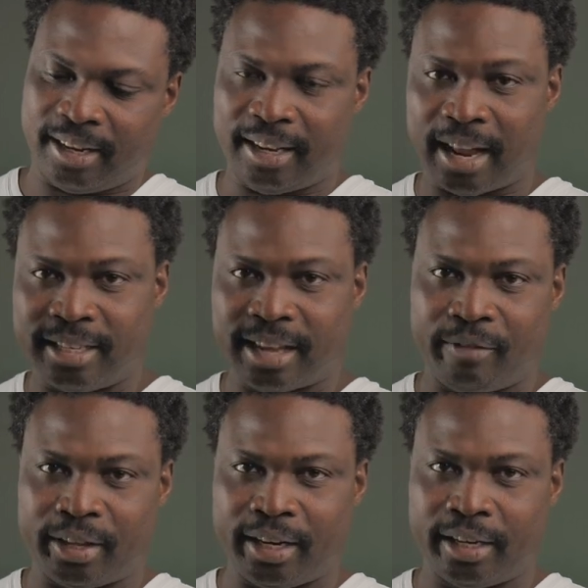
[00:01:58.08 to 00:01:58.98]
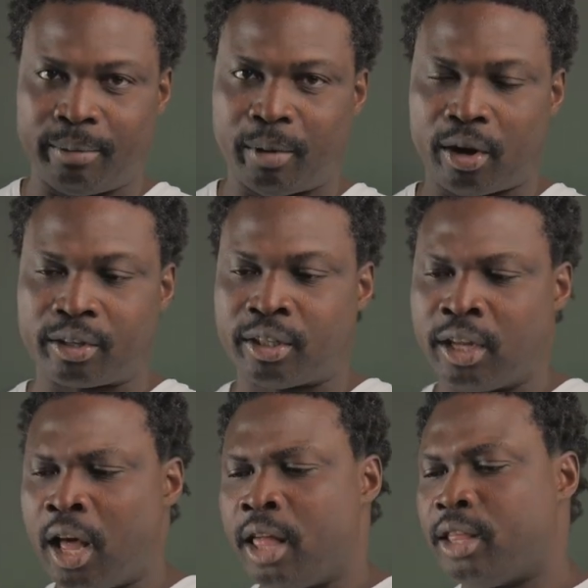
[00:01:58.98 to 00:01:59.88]
That is everything in the box.
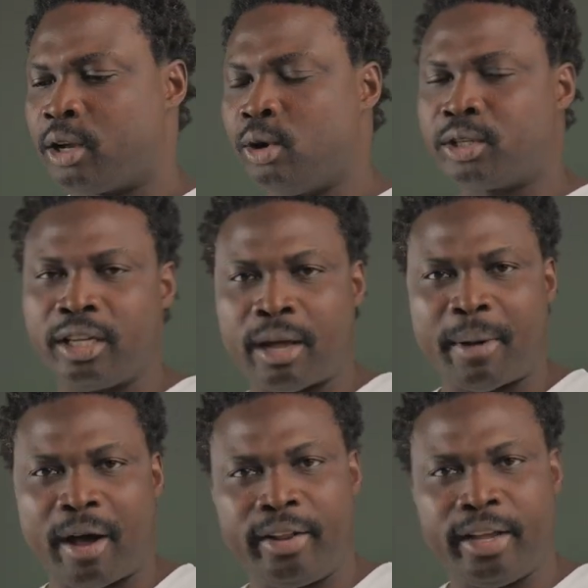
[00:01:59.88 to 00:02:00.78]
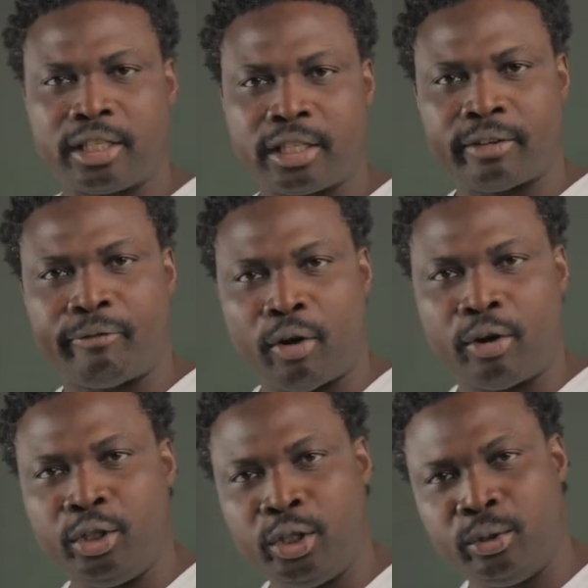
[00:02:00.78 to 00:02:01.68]
The good thing about this
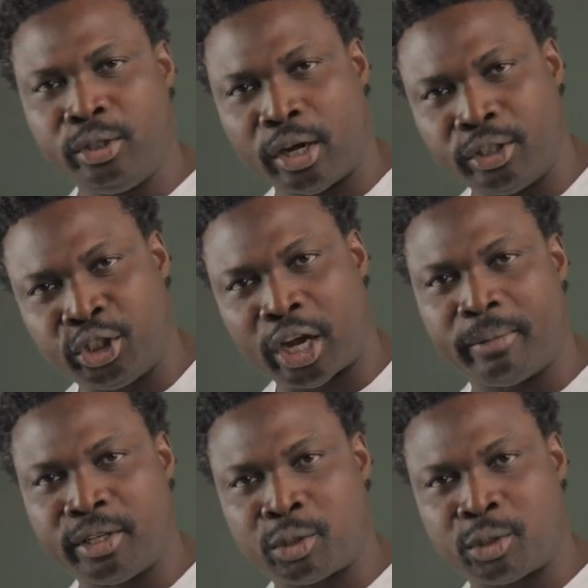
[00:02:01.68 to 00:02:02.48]
for you non-German